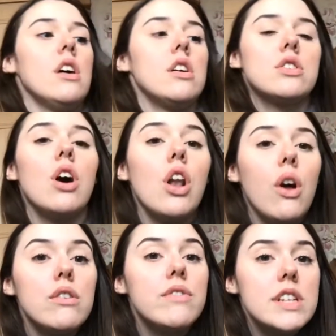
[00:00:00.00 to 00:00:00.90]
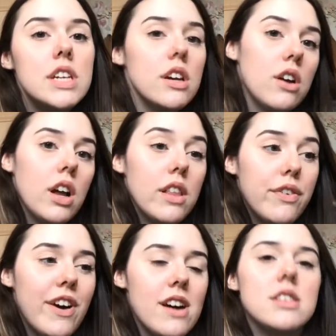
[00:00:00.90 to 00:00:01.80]
it's not a long video, not like the
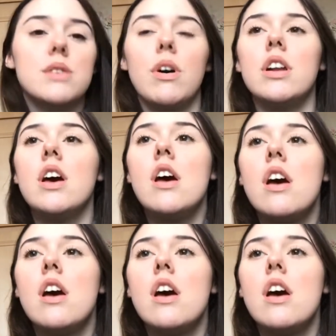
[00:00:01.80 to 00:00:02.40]
first one.